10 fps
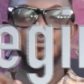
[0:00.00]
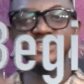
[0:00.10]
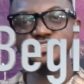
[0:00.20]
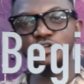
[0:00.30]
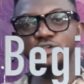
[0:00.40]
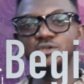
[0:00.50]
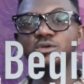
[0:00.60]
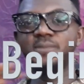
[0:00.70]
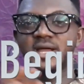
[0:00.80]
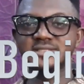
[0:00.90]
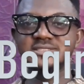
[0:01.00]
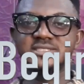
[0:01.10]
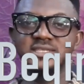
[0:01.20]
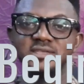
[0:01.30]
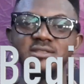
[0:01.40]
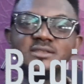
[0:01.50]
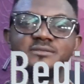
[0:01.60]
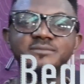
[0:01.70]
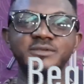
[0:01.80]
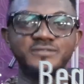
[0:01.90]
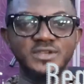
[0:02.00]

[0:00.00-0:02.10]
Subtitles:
make sure you go back to see the